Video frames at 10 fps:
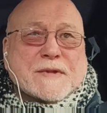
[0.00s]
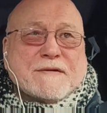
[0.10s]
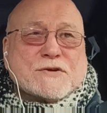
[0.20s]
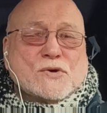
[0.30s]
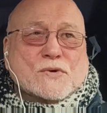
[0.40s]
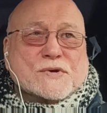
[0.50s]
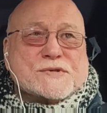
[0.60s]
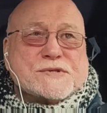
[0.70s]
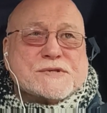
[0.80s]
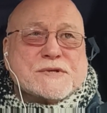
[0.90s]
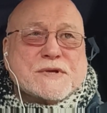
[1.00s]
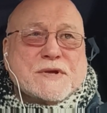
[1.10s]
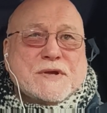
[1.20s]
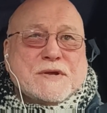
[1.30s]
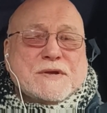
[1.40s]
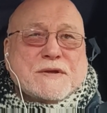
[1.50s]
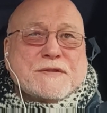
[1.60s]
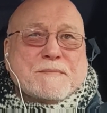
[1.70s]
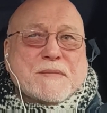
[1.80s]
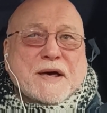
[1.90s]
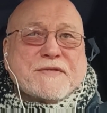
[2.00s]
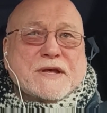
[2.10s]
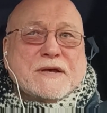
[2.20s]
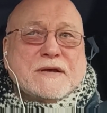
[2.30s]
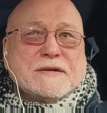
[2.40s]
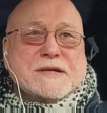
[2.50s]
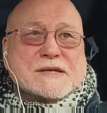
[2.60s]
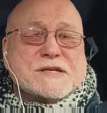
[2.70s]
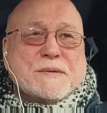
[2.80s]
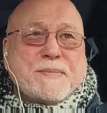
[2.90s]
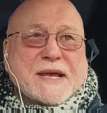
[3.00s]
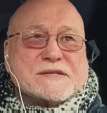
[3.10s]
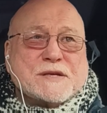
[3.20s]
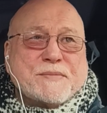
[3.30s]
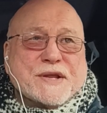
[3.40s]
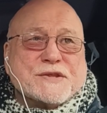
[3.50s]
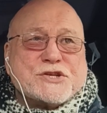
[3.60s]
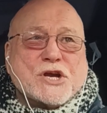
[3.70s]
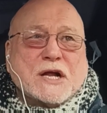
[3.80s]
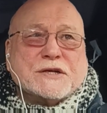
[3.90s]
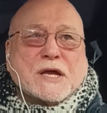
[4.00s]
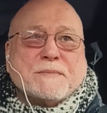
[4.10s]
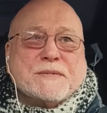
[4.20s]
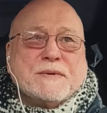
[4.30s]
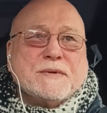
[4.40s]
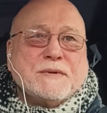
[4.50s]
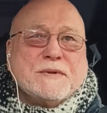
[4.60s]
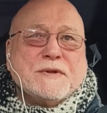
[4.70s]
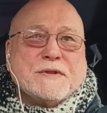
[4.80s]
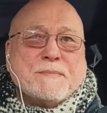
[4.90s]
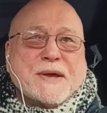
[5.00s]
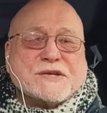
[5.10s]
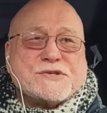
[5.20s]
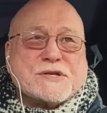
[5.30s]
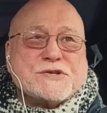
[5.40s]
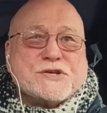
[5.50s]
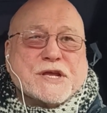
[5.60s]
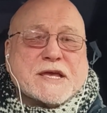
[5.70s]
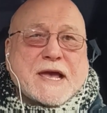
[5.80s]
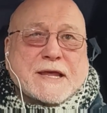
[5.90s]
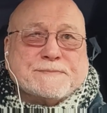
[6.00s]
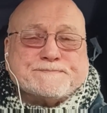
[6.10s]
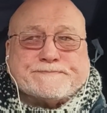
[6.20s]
the mother does her best to bring the child up the best she can.